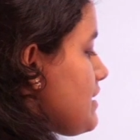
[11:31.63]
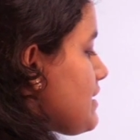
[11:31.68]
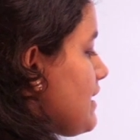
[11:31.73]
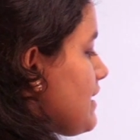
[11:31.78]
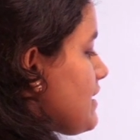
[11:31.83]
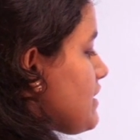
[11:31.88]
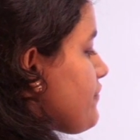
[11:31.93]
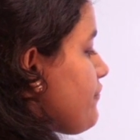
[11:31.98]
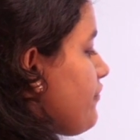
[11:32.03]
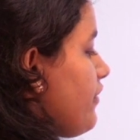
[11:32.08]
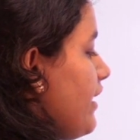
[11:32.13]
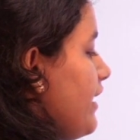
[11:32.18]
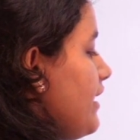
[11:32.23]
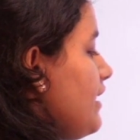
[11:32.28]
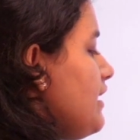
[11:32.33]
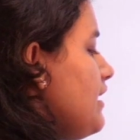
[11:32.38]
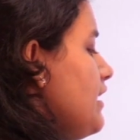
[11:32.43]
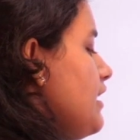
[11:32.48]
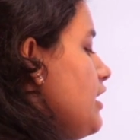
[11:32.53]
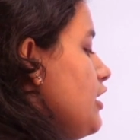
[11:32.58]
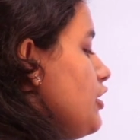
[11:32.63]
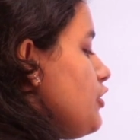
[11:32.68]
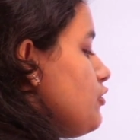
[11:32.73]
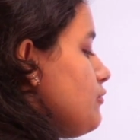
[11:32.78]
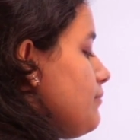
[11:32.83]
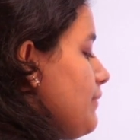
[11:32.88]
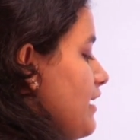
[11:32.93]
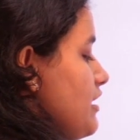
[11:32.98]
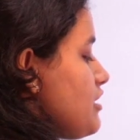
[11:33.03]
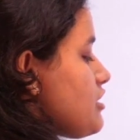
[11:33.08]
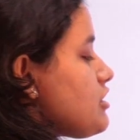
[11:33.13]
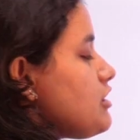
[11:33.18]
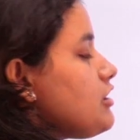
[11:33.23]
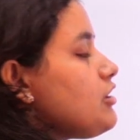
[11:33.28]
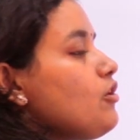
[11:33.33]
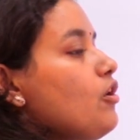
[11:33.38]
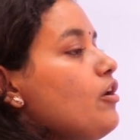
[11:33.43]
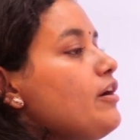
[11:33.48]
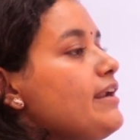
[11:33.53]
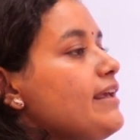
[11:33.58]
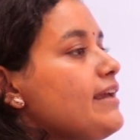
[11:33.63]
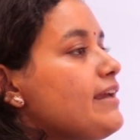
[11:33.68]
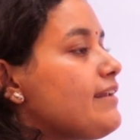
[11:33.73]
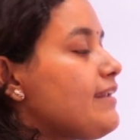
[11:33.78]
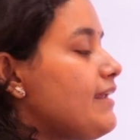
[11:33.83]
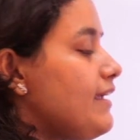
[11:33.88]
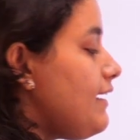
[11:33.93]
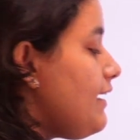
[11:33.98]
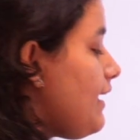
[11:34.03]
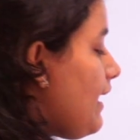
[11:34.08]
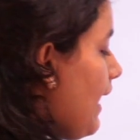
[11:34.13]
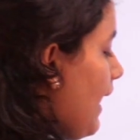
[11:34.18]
That's fine. You mention your degree,